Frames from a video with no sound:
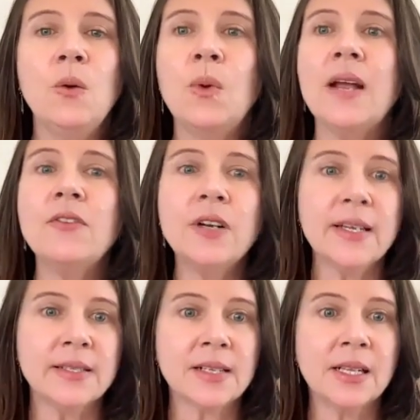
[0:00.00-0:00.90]
Whatever it
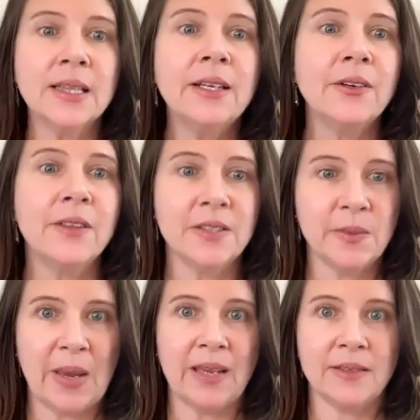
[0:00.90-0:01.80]
is, clear the
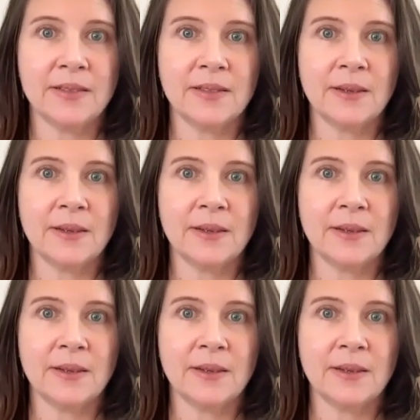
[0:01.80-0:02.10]
space.